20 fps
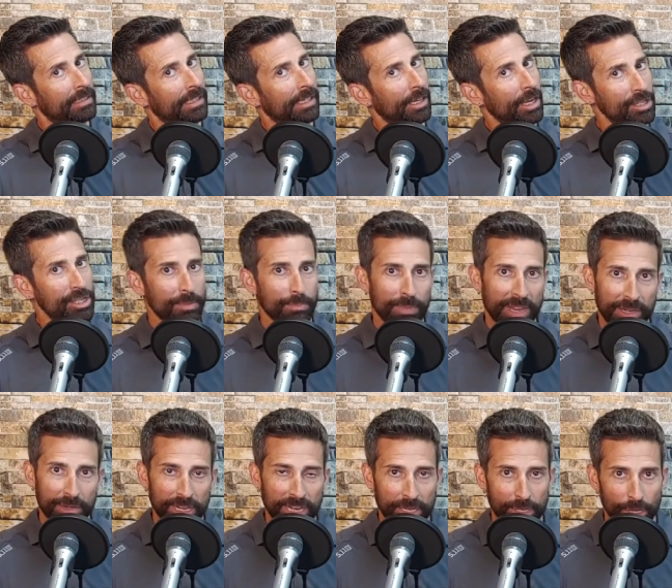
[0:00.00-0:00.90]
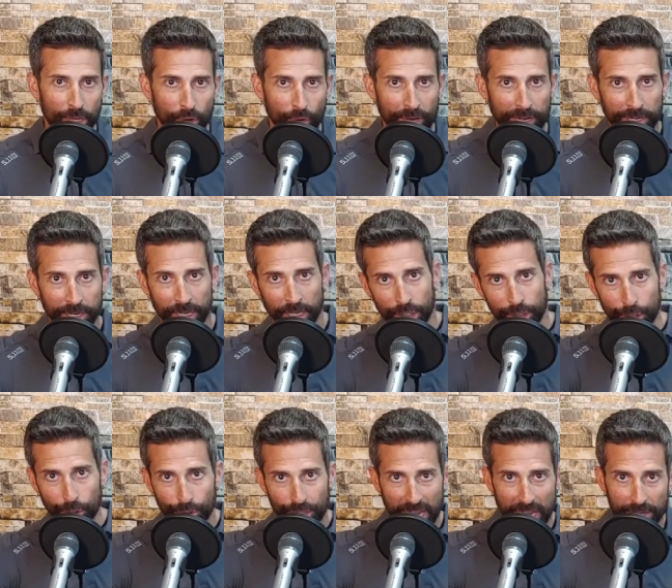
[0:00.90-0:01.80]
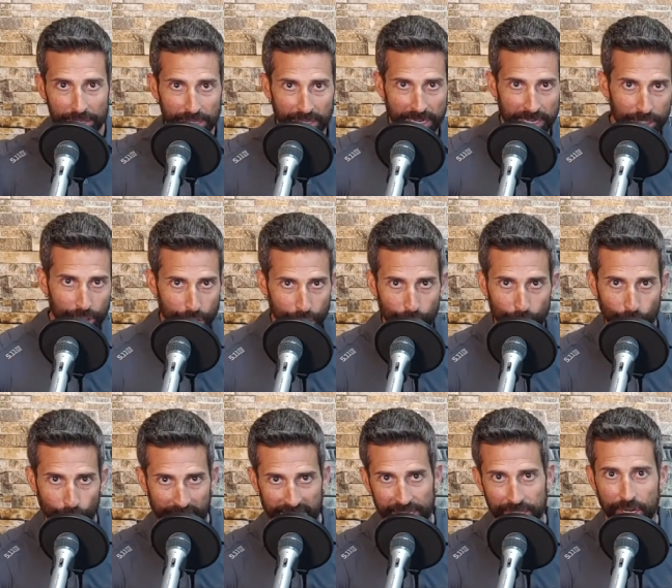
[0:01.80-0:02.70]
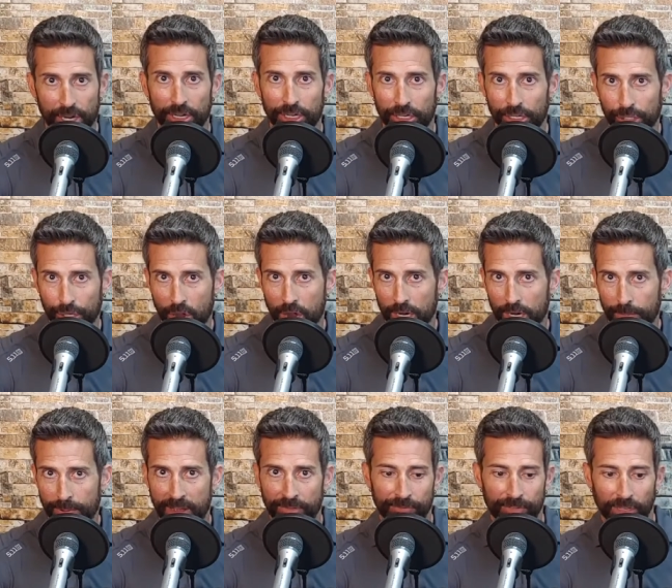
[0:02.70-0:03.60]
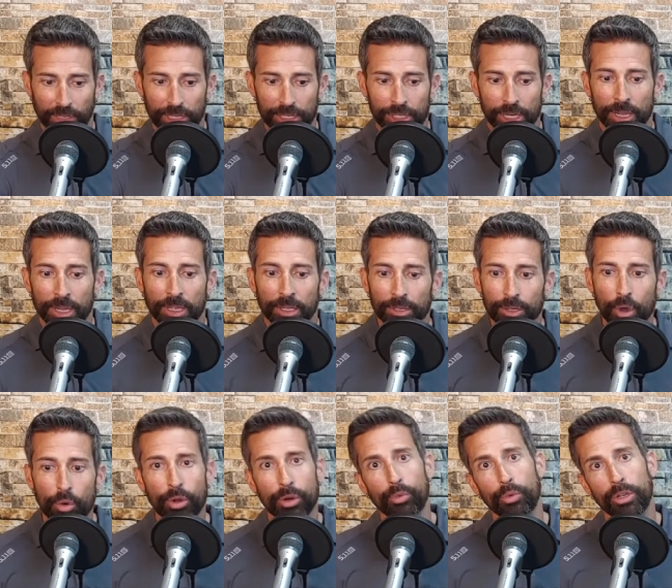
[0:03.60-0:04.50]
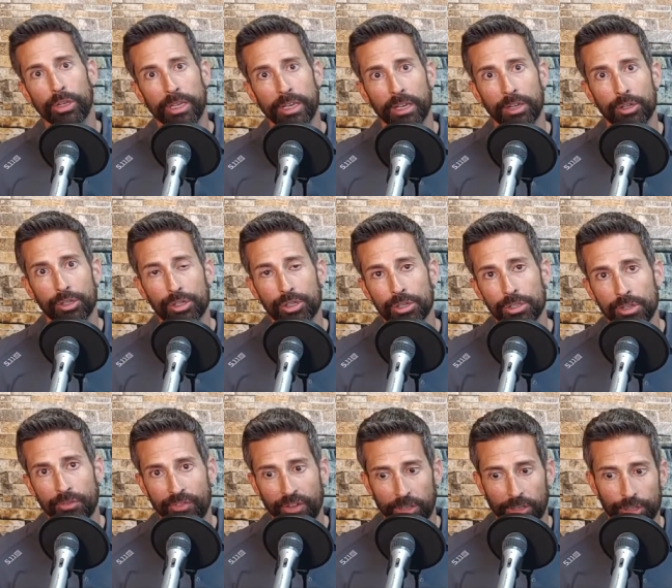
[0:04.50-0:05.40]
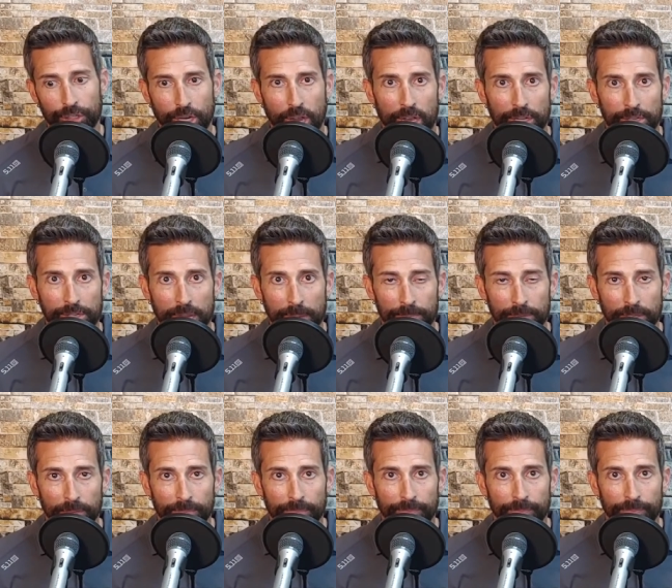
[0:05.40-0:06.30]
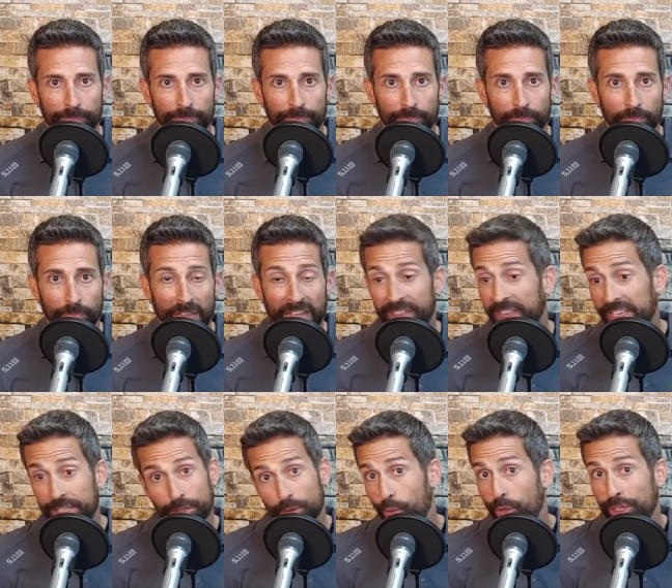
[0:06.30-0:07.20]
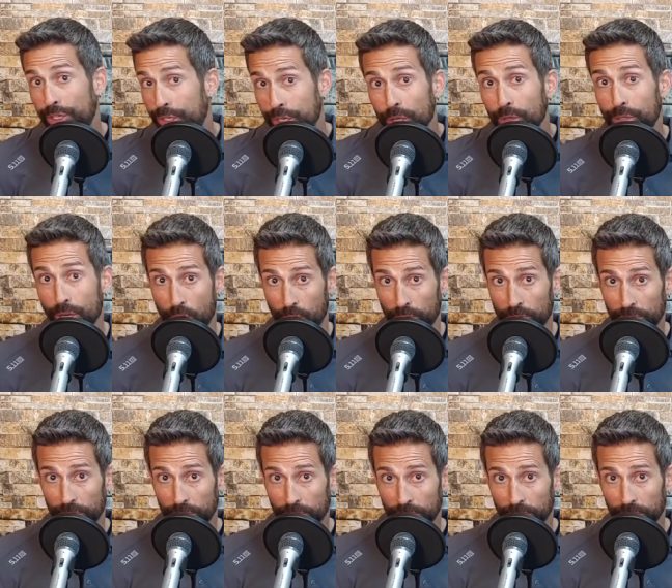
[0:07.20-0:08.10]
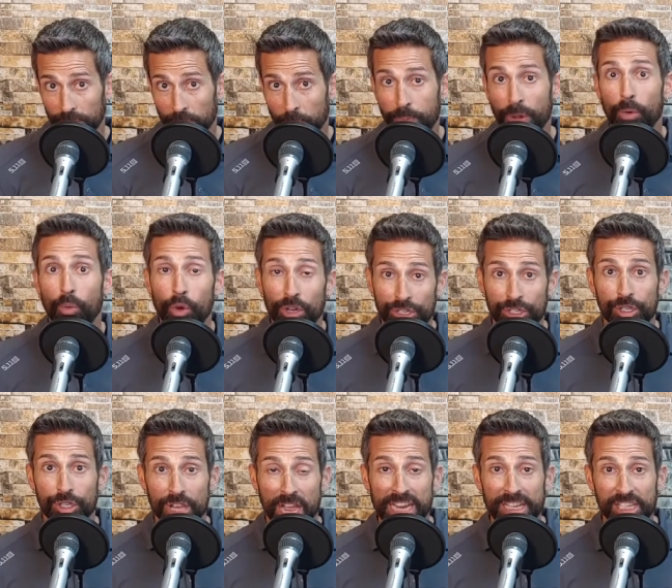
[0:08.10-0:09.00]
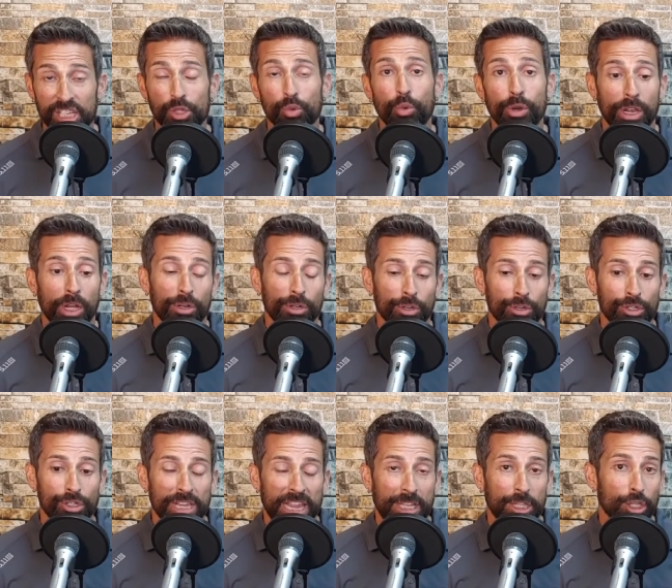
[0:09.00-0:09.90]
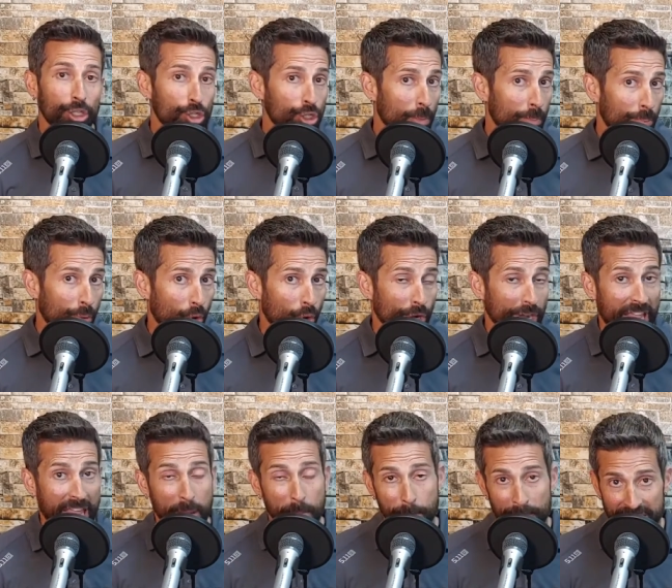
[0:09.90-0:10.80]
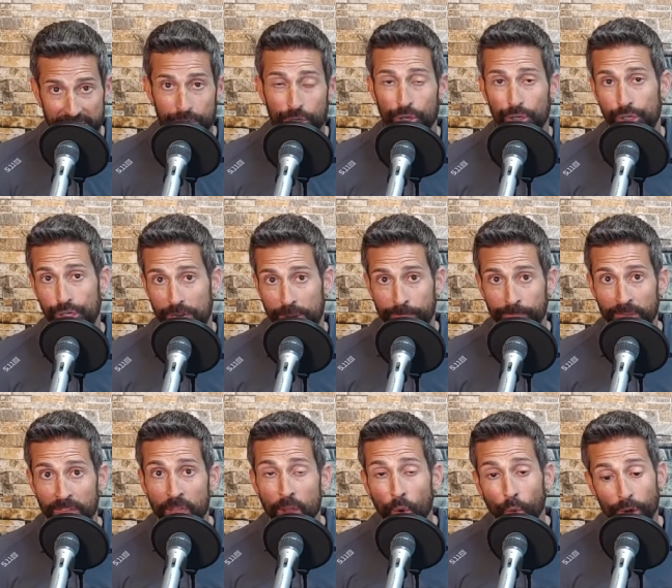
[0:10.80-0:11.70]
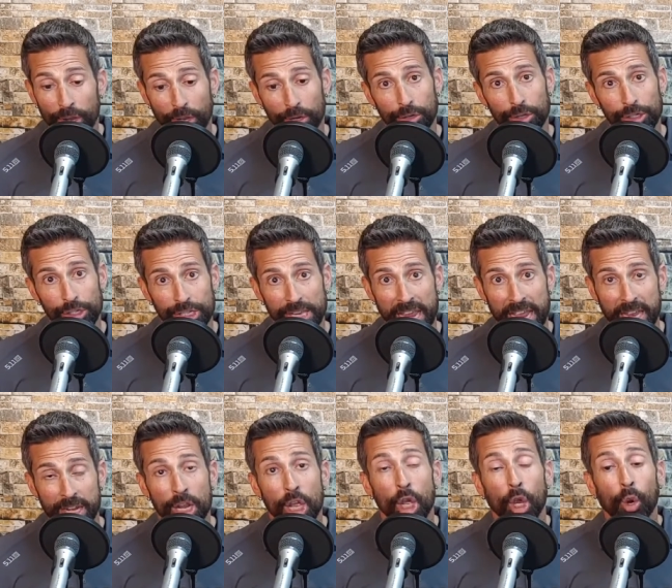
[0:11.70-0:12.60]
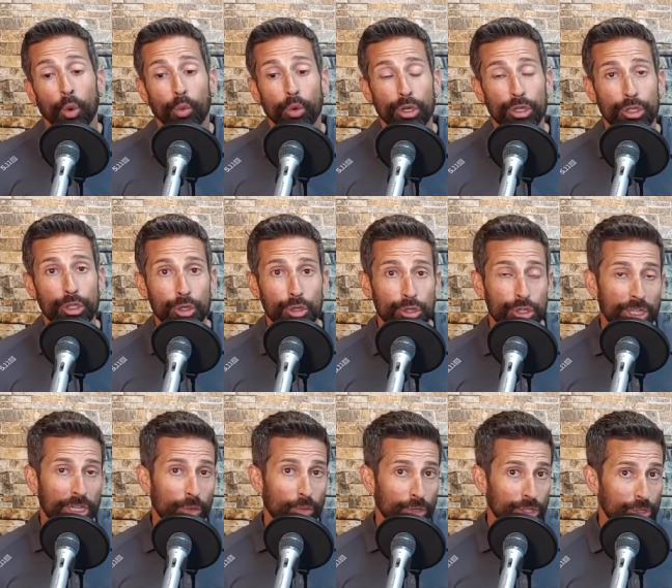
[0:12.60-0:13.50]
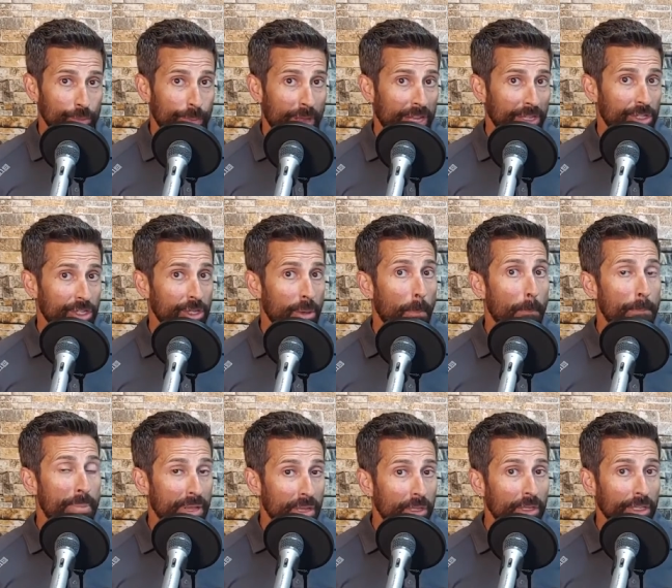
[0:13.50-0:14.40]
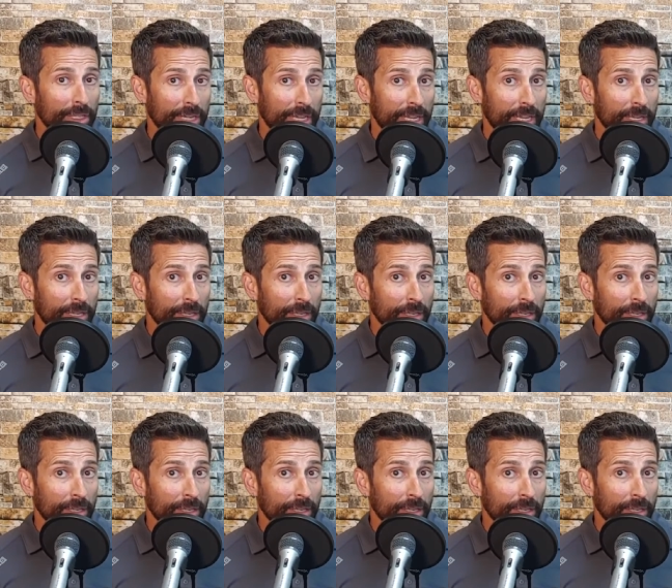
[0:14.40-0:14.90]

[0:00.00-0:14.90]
Because in, in, in you know in two thousand two, when I started to talk about village, no one really understood the village concept. And they, we still don't. But what's nice is we understand the support and mentorship. We understand reducing responsibility